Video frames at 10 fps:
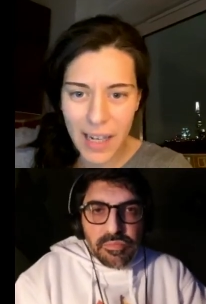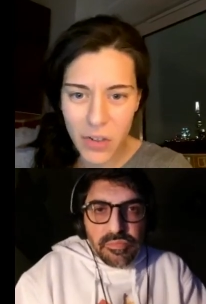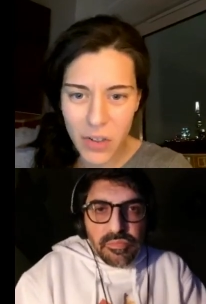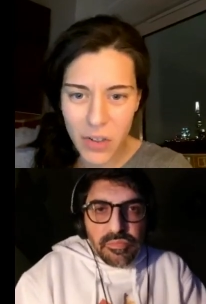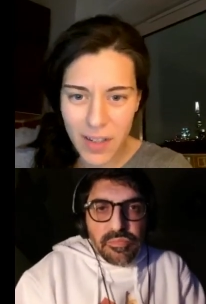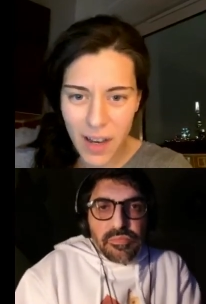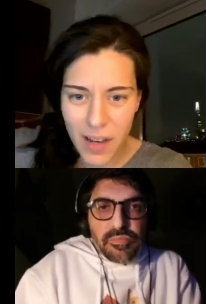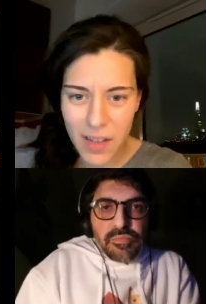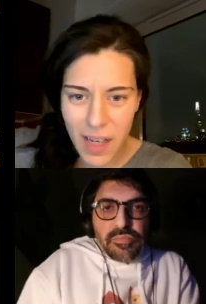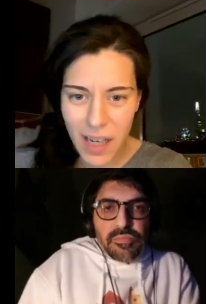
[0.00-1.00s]
Speaker 1: she's
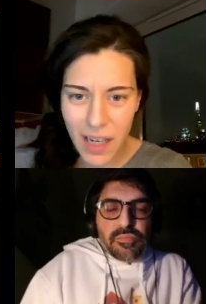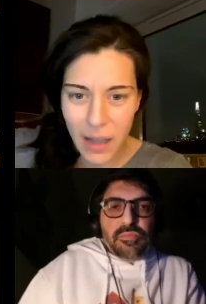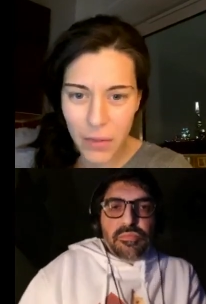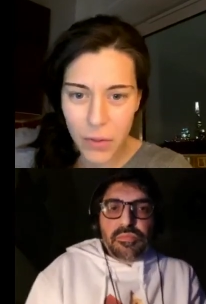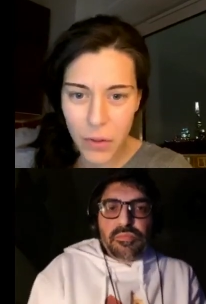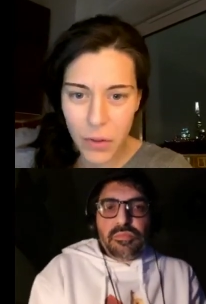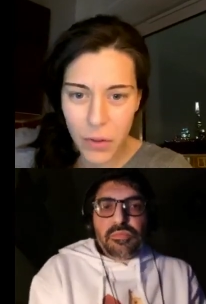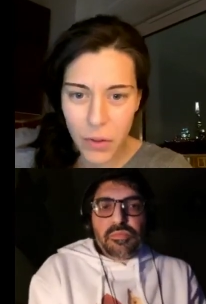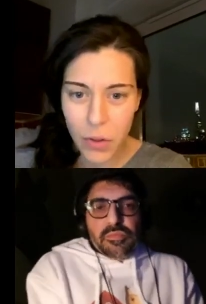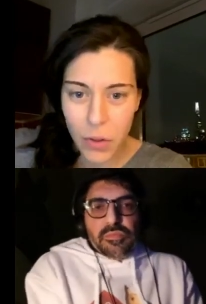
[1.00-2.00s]
asking if
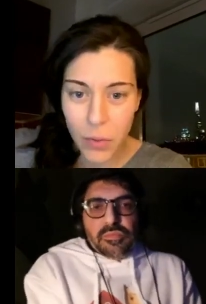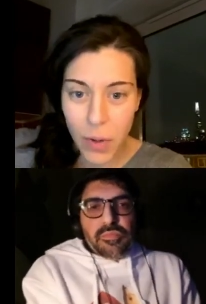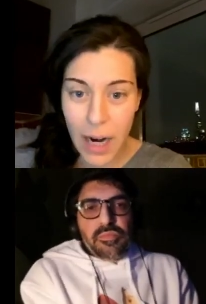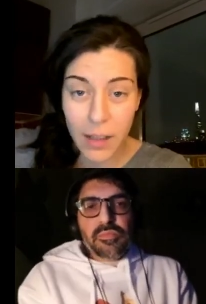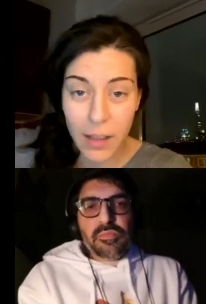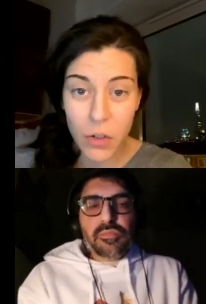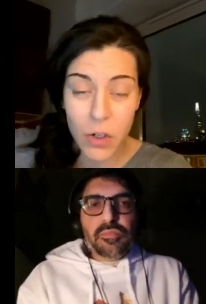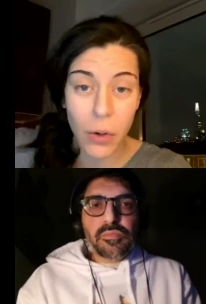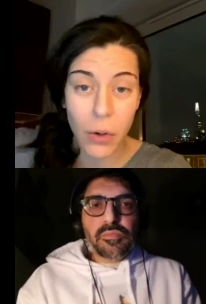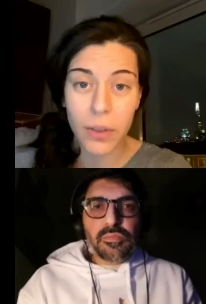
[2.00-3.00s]
you curate the
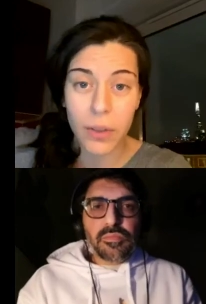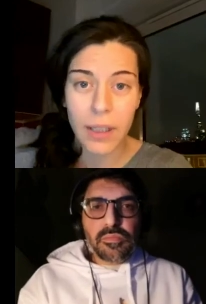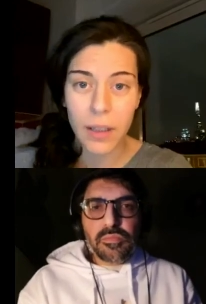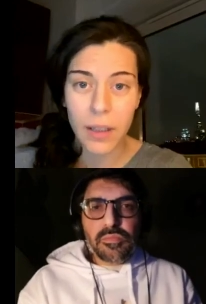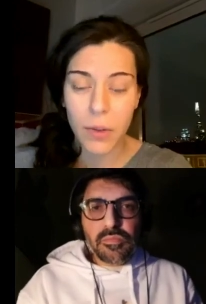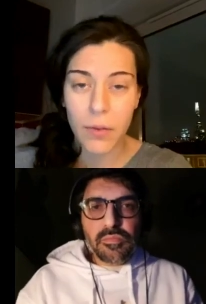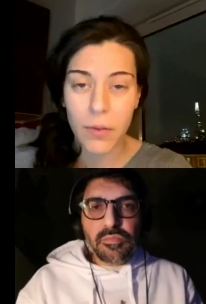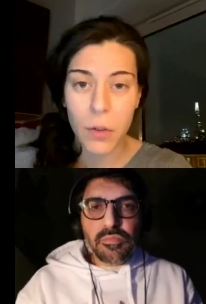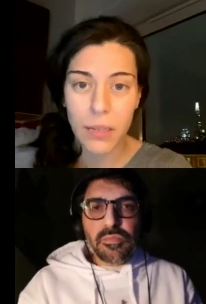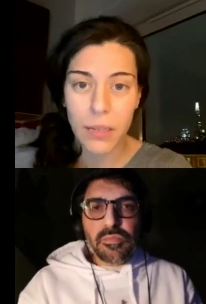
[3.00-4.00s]
show, if you have
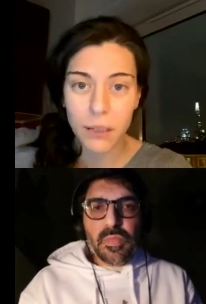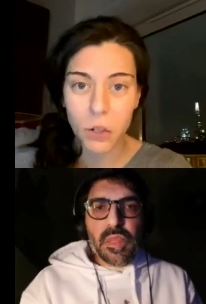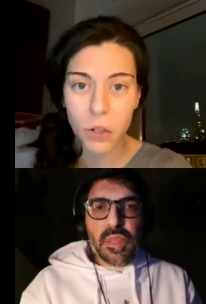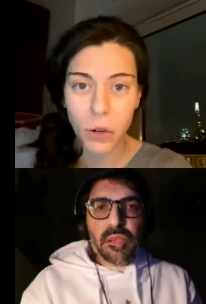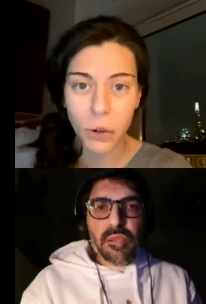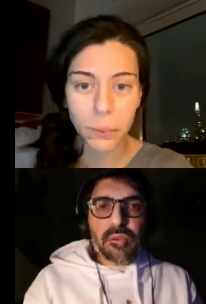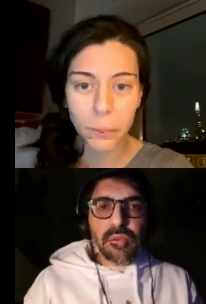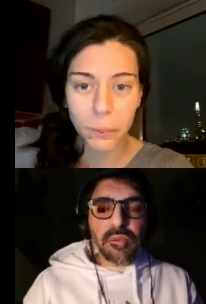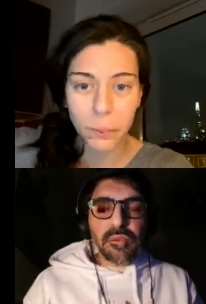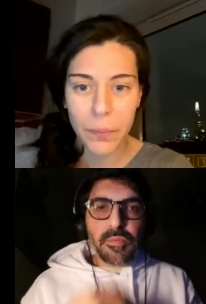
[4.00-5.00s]
curated the show.
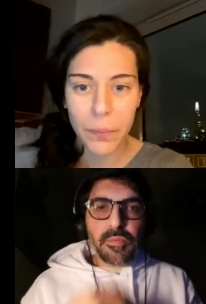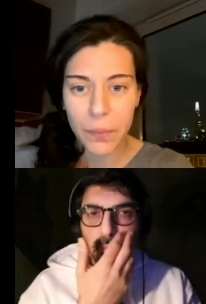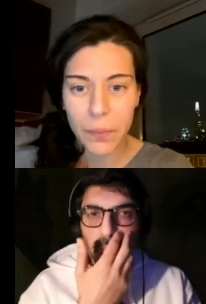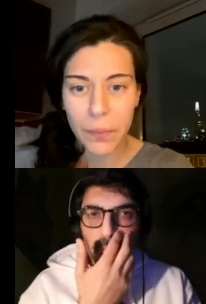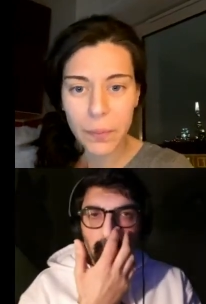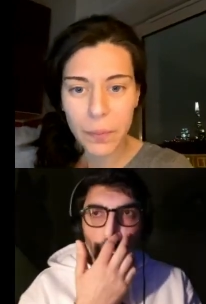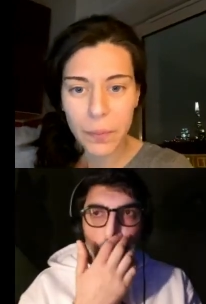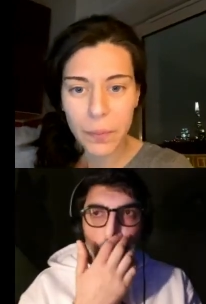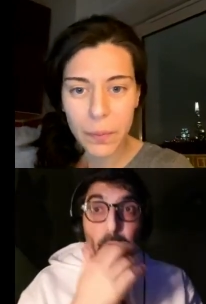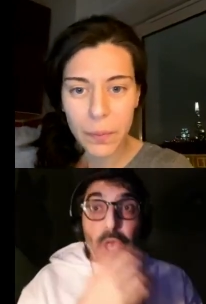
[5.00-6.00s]

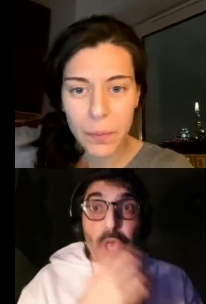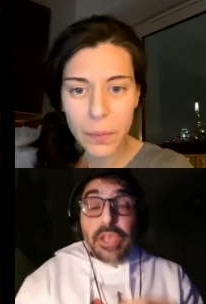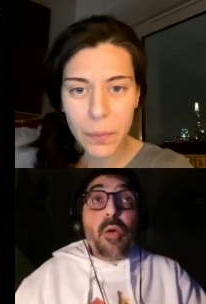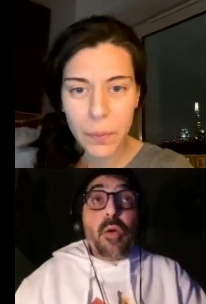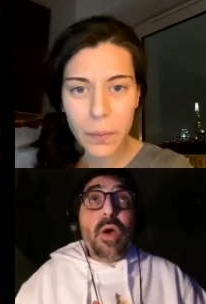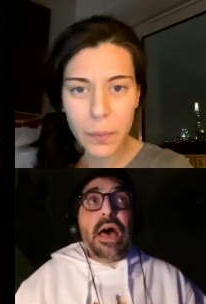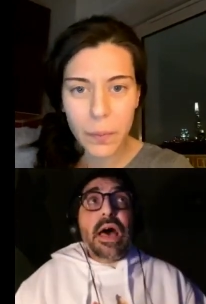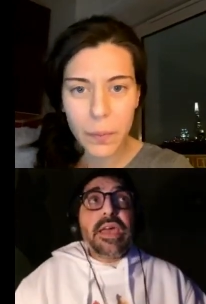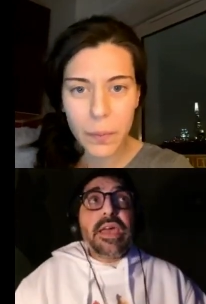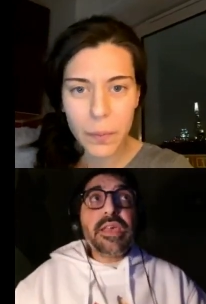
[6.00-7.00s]
Speaker 2: Yeah, well,
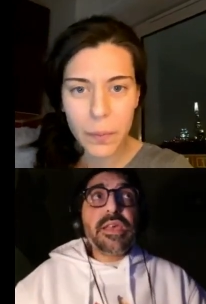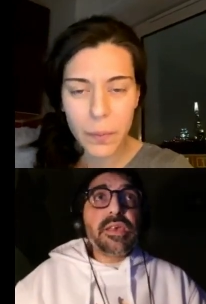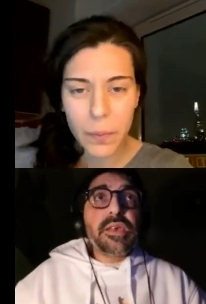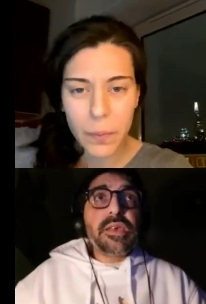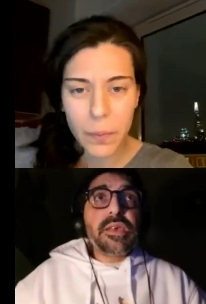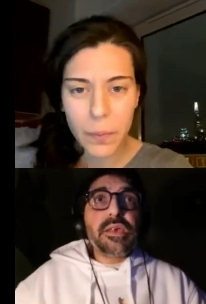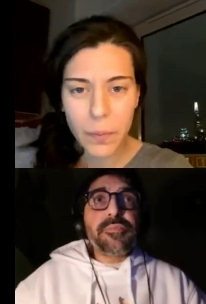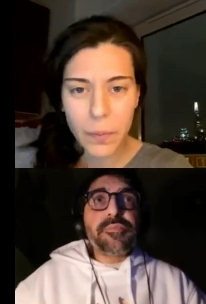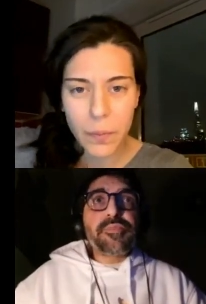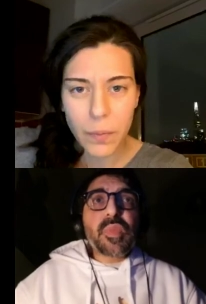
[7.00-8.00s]
I
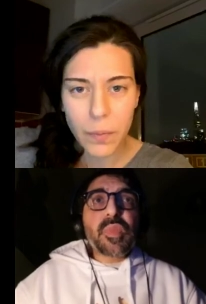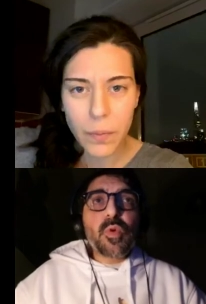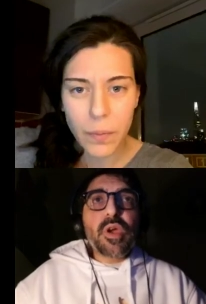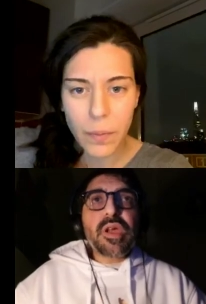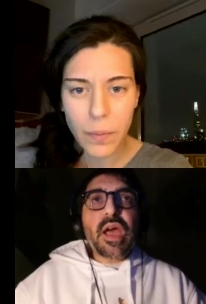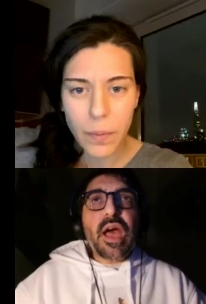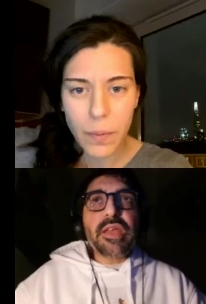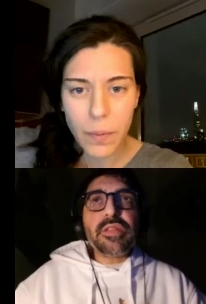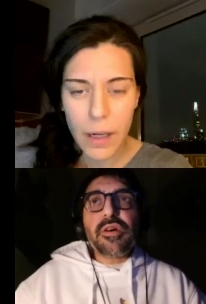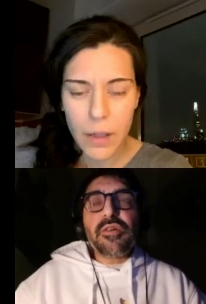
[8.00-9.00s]
mm, we are
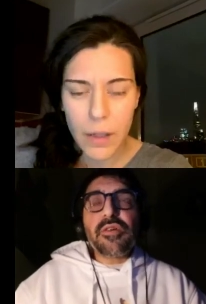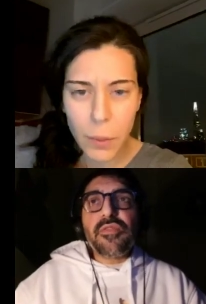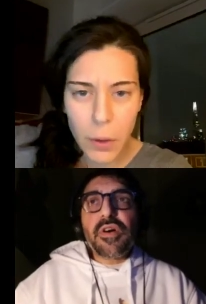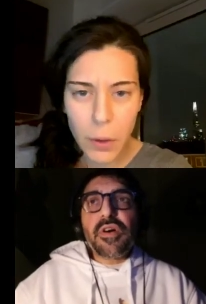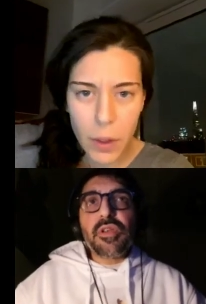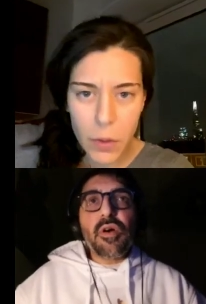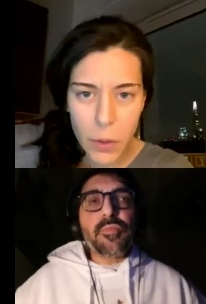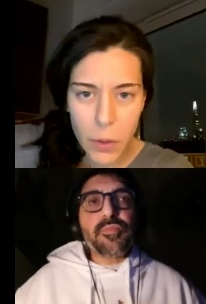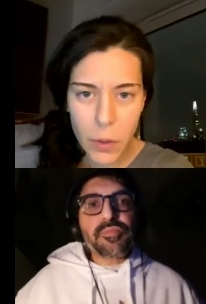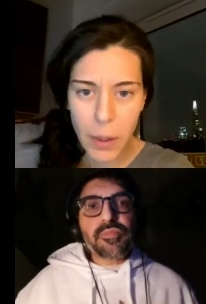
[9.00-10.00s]
kind of. I uh, suppose uh, you are
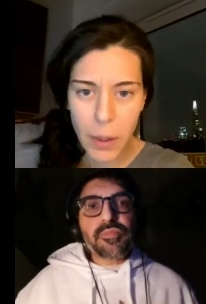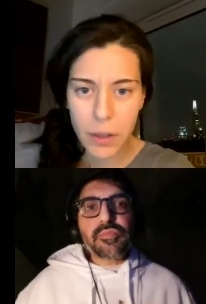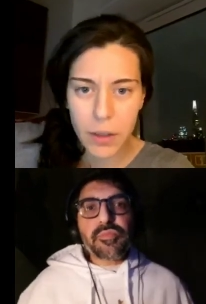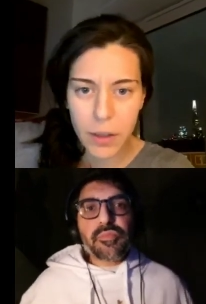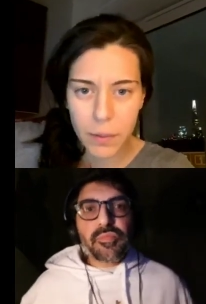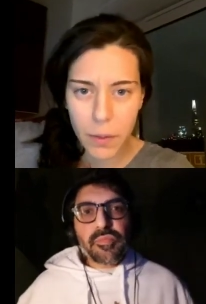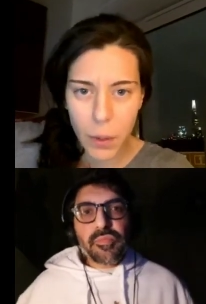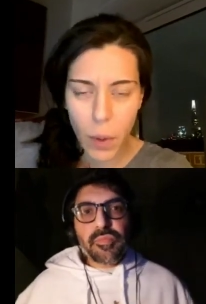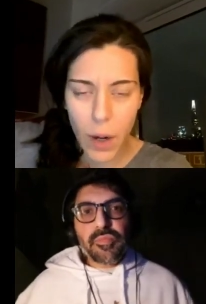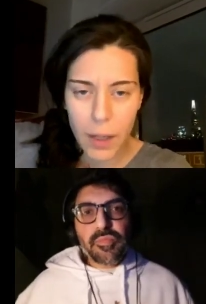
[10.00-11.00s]
talking
Speaker 1: about the, the the
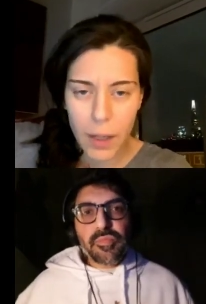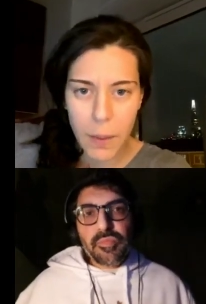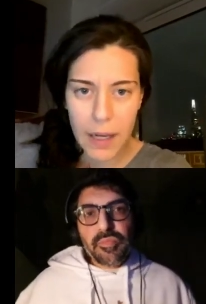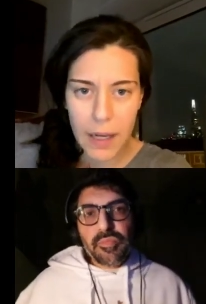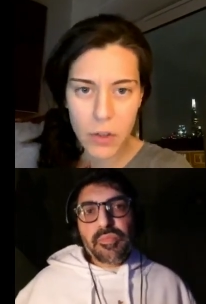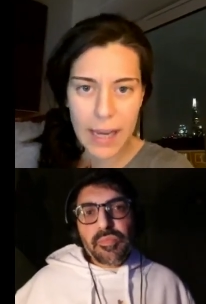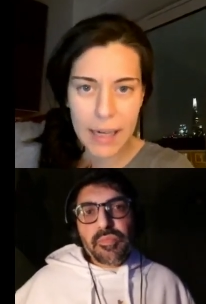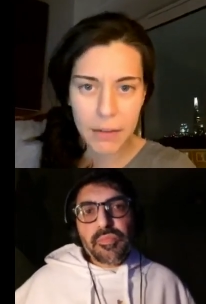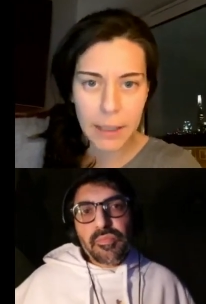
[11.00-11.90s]
white page gallery.